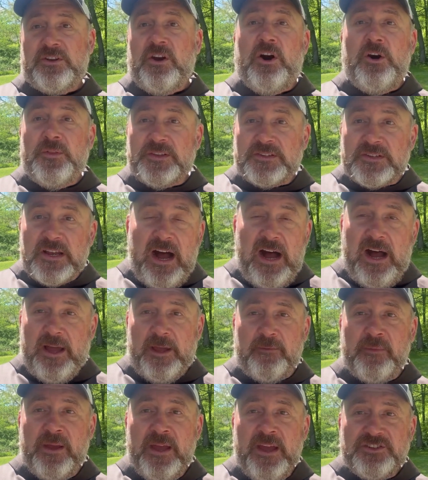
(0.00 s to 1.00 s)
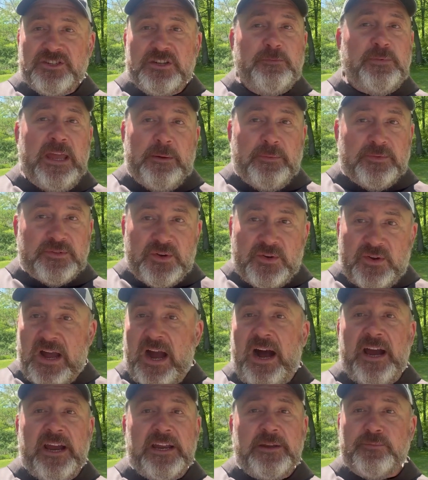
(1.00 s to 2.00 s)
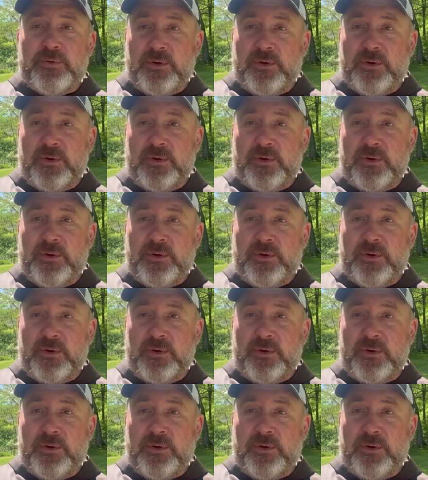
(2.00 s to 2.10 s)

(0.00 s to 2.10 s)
all the time to be able to guide,